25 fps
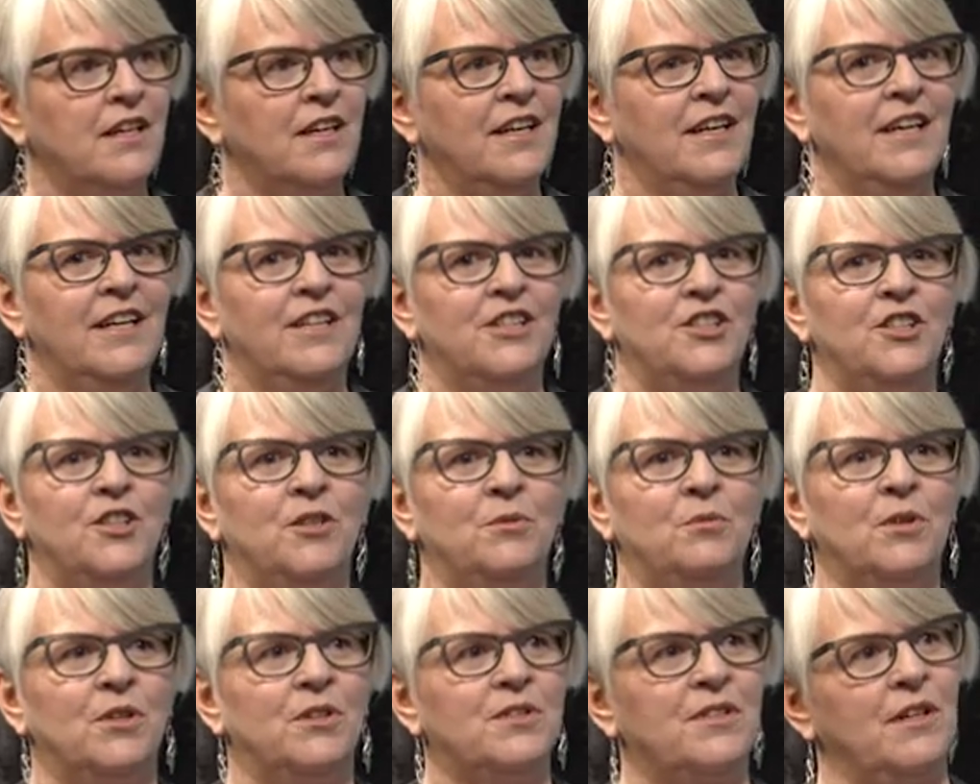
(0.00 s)
Ah. She
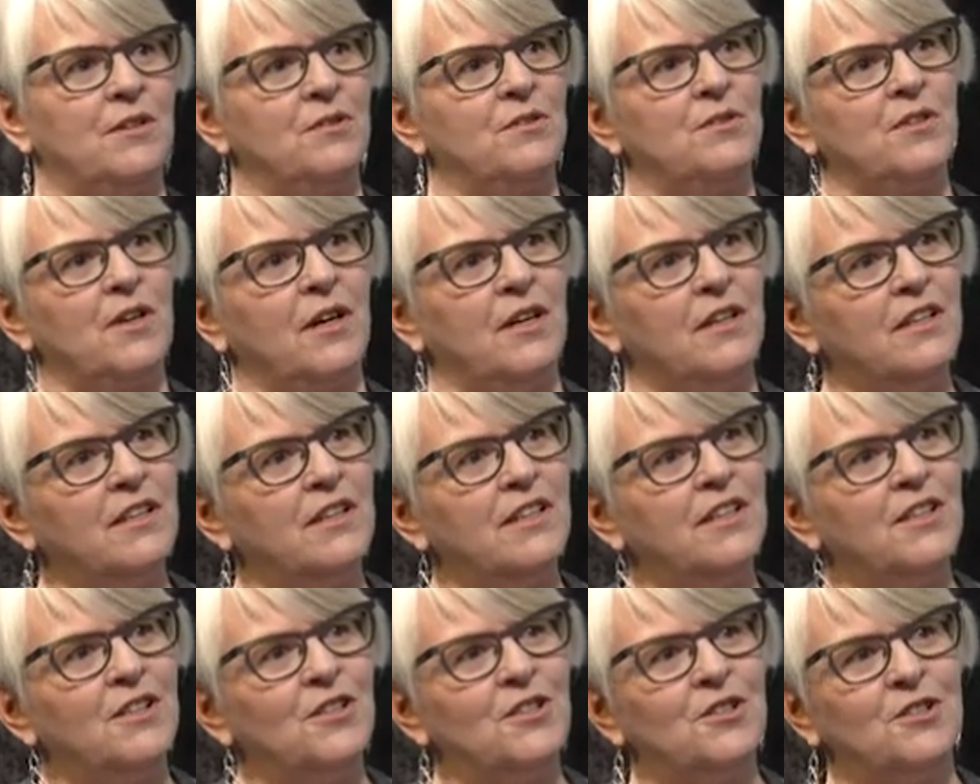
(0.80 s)
works outside of
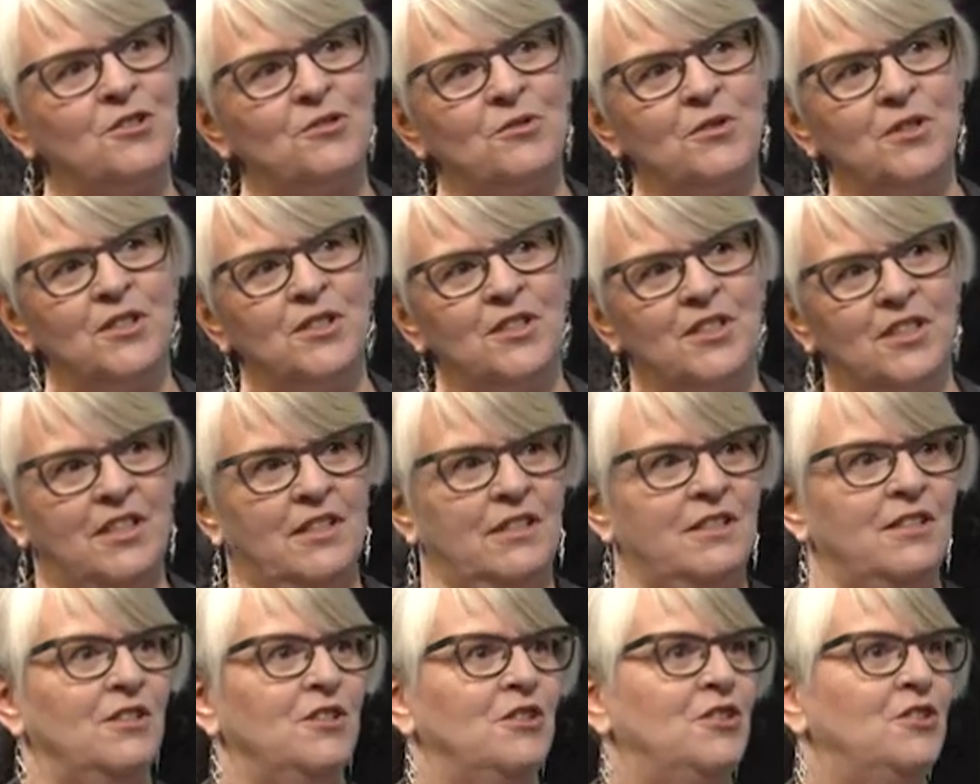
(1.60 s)
the industry. She
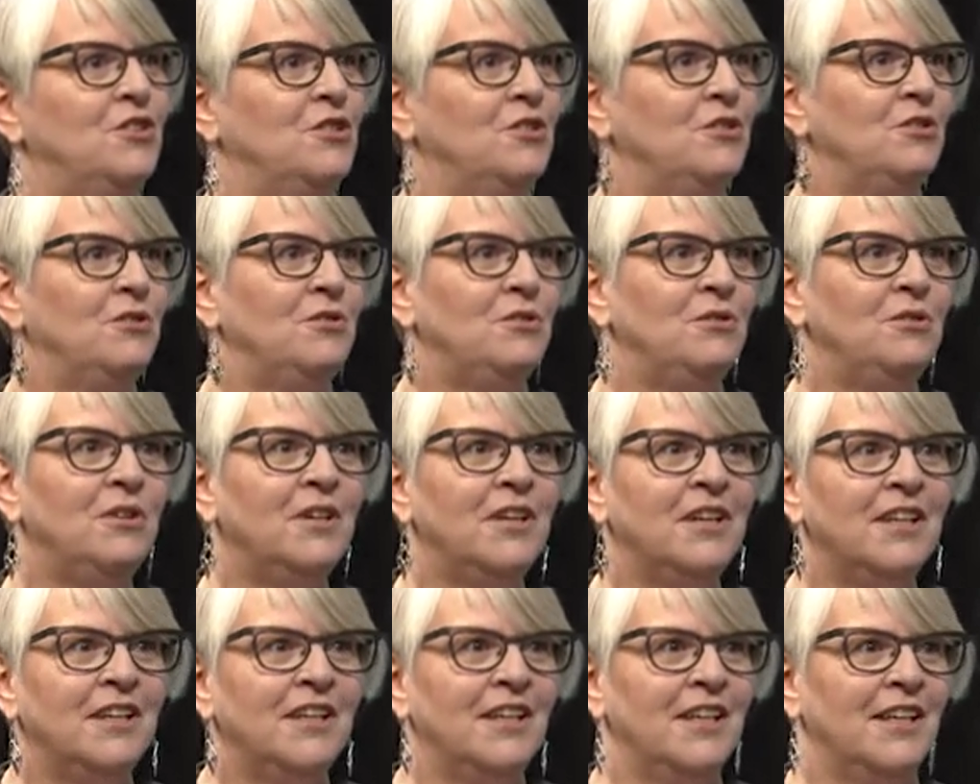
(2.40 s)
doesn't do
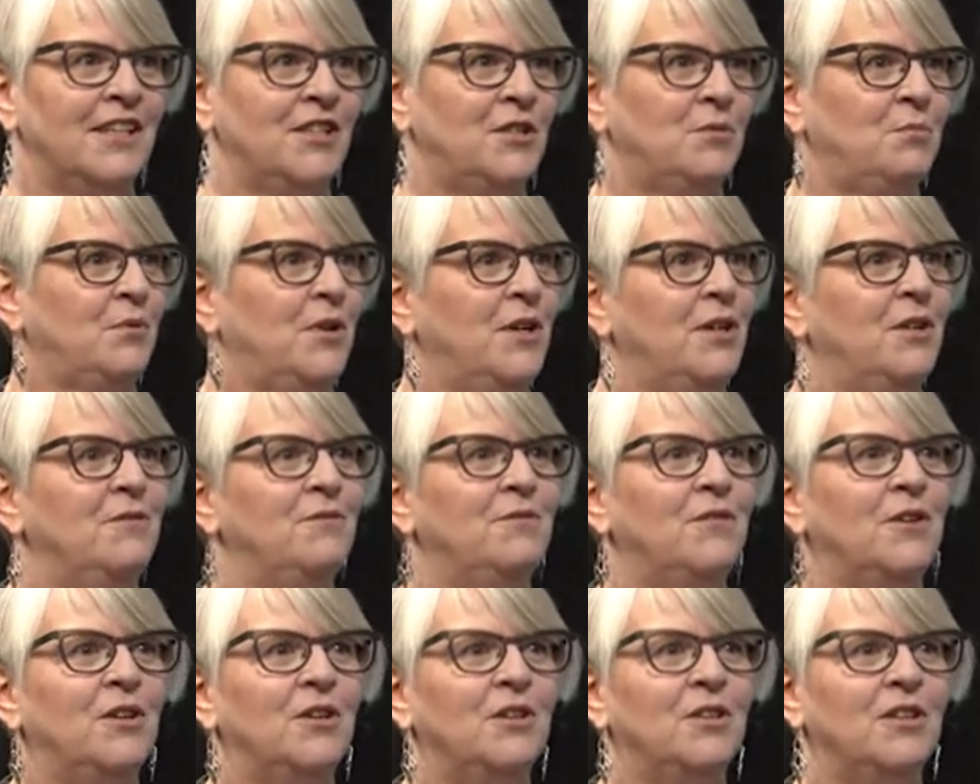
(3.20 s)
a spring and
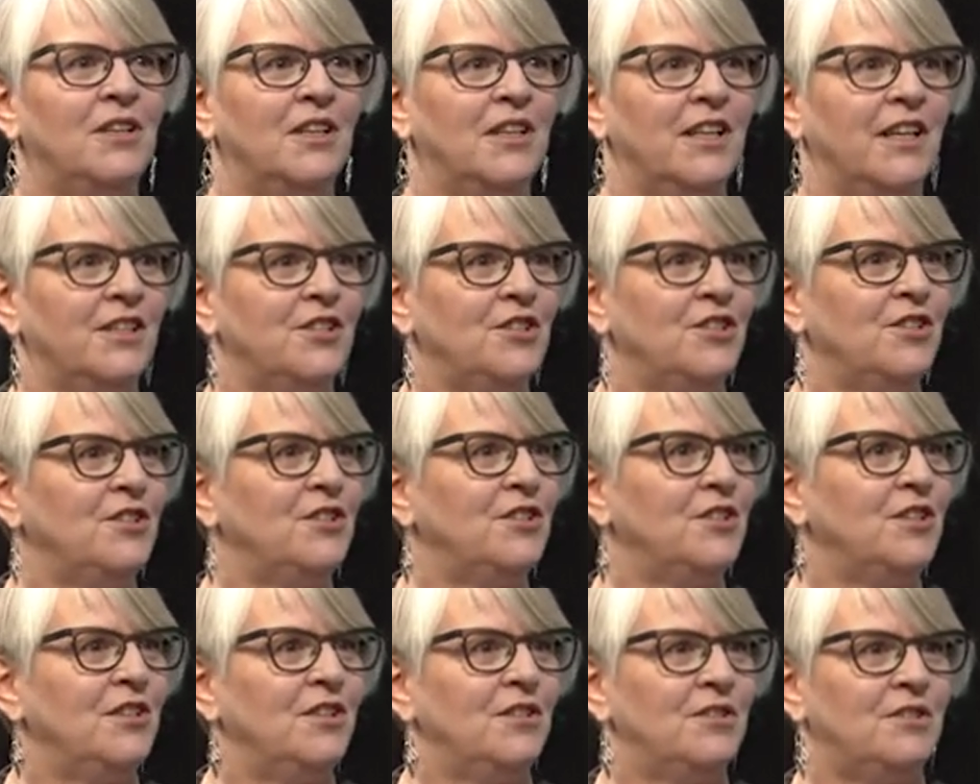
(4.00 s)
fall collection.
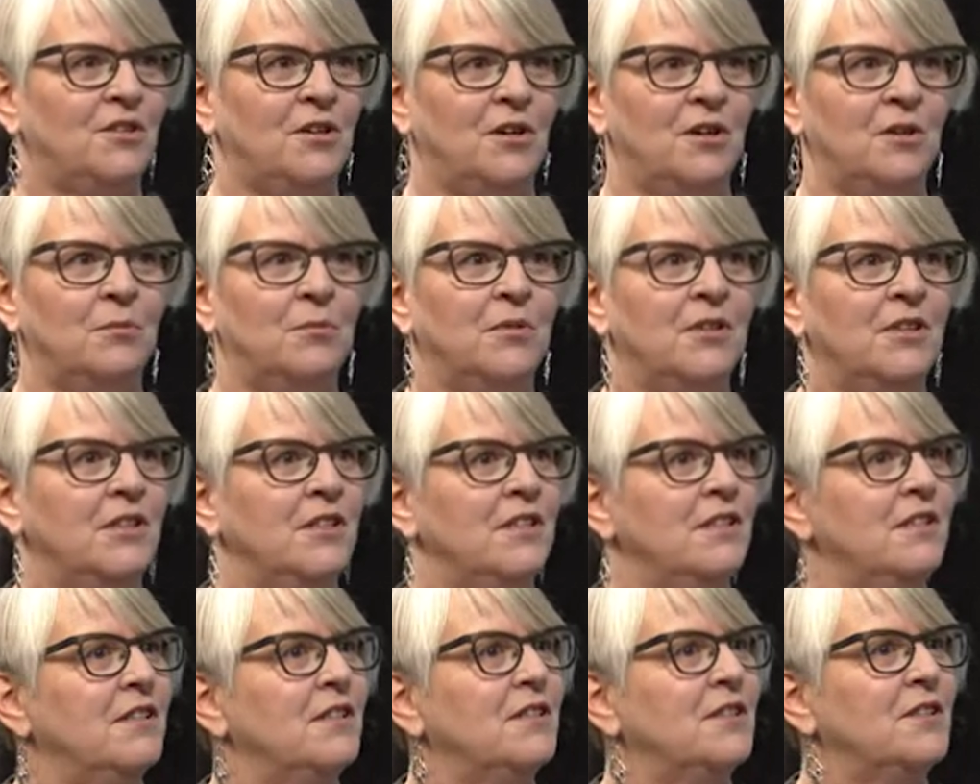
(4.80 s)
She does art
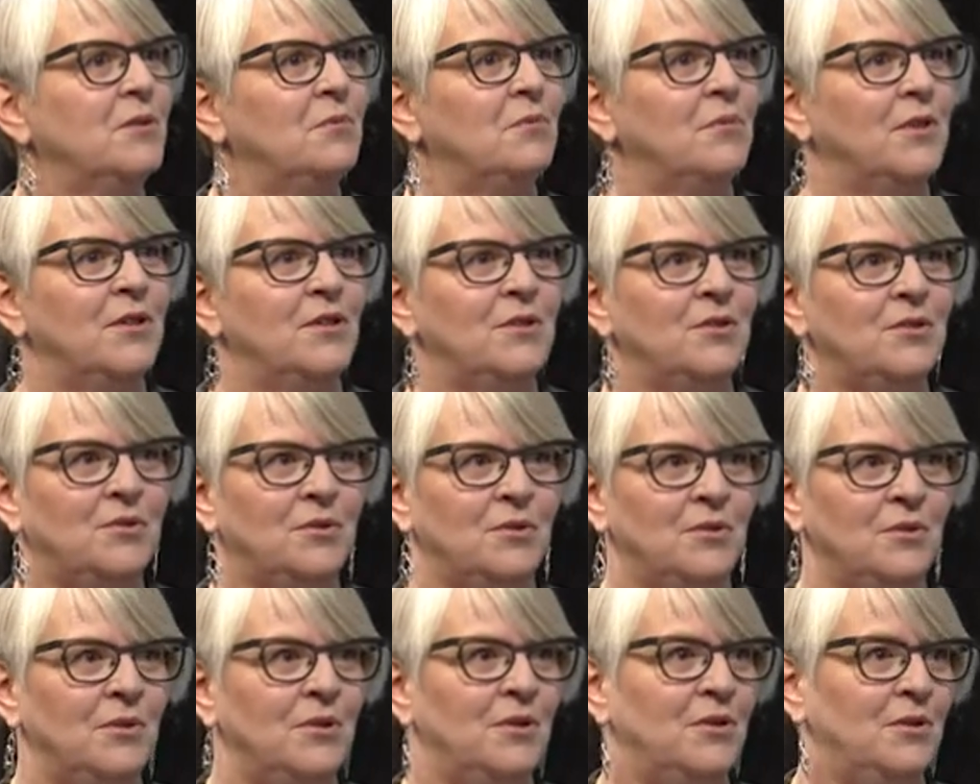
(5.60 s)
releases, and when they're
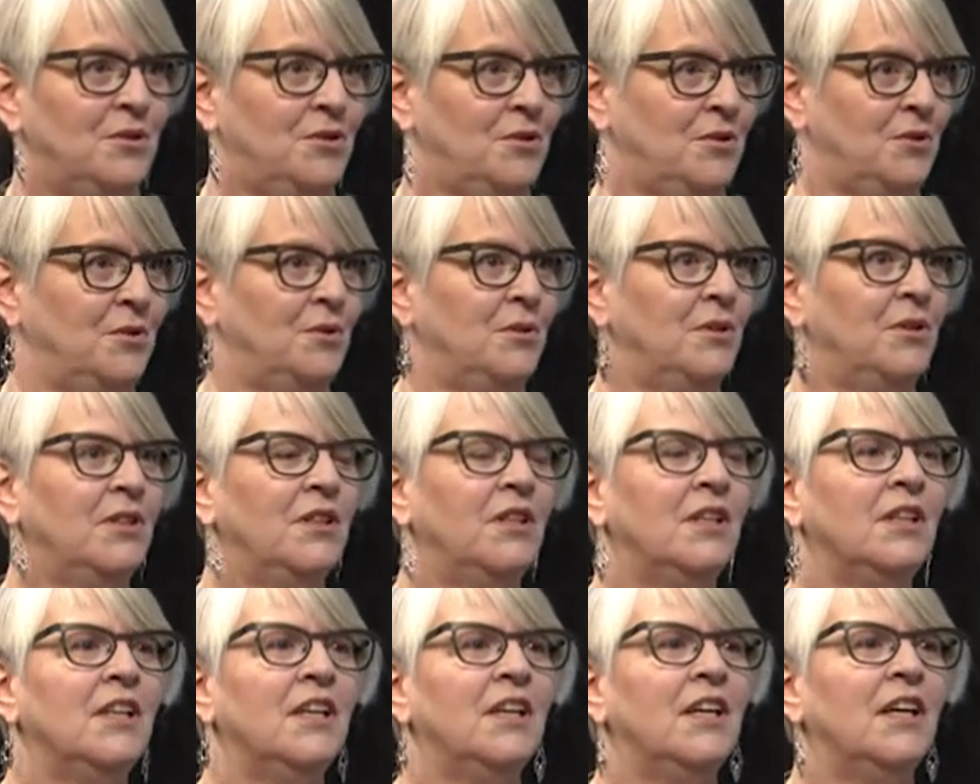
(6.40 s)
sold, they're sold.
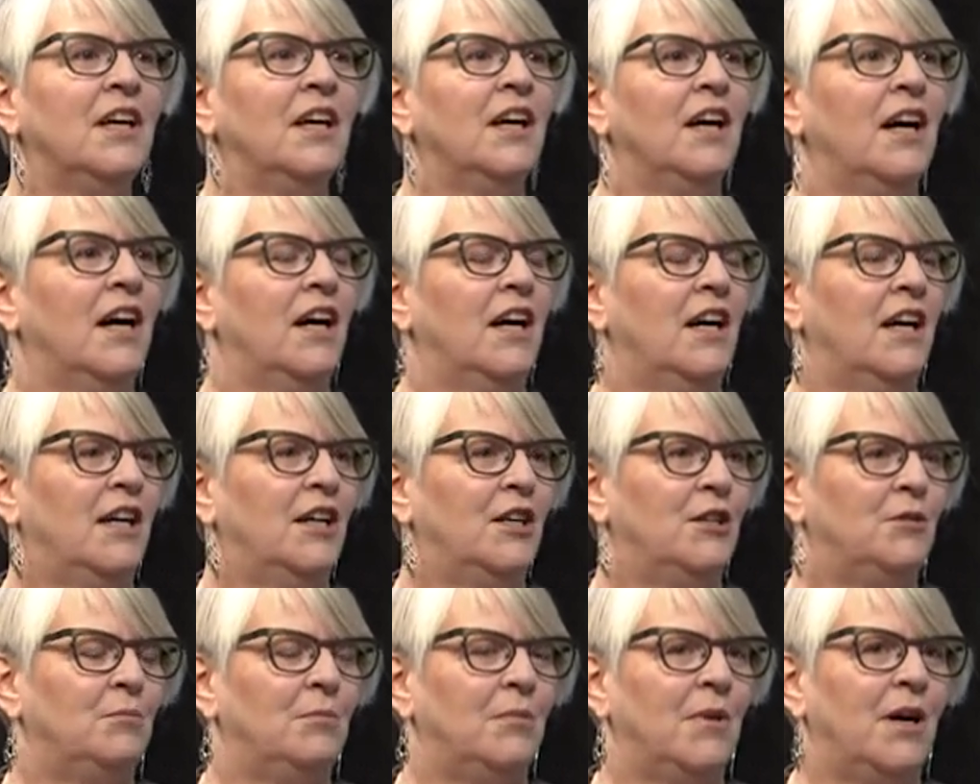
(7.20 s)
Um,
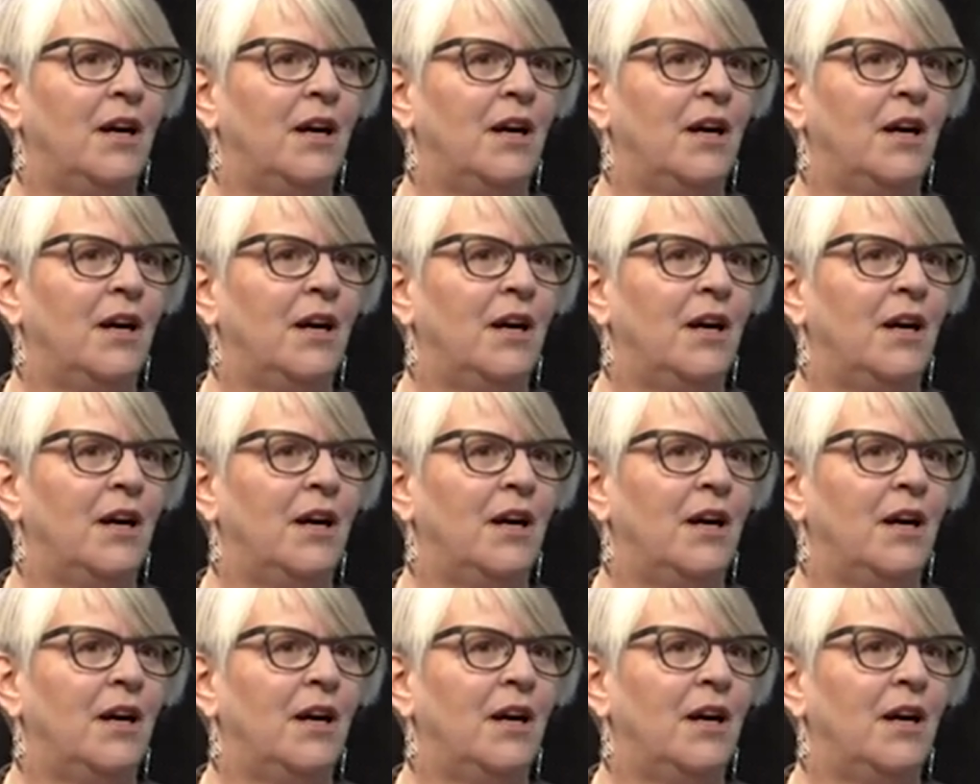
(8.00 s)
wow.